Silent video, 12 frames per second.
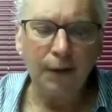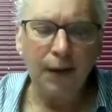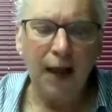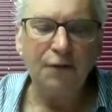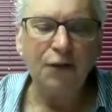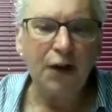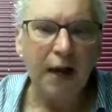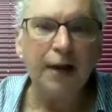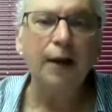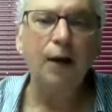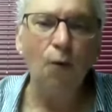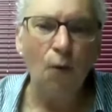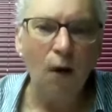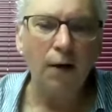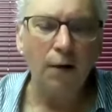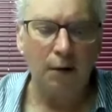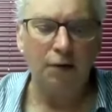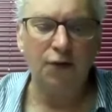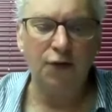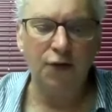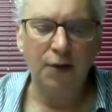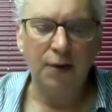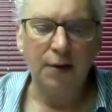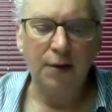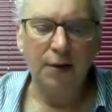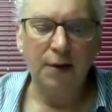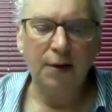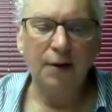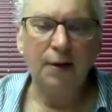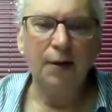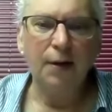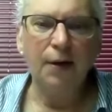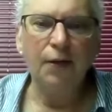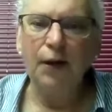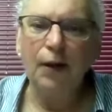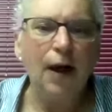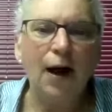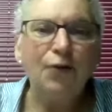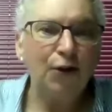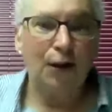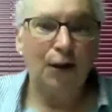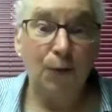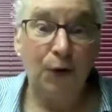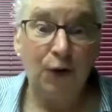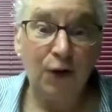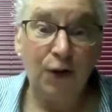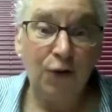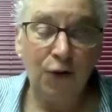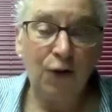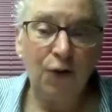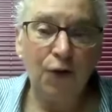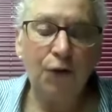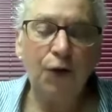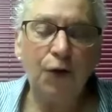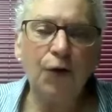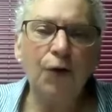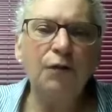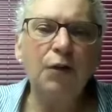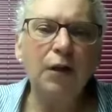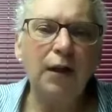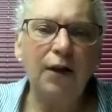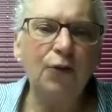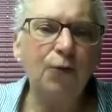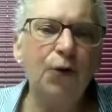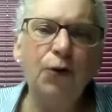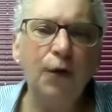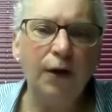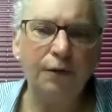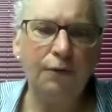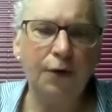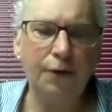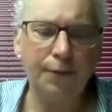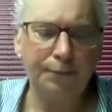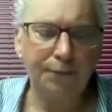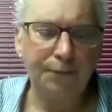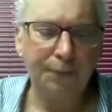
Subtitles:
life-taking waters that logically would engender fear, nevertheless, we do not fear.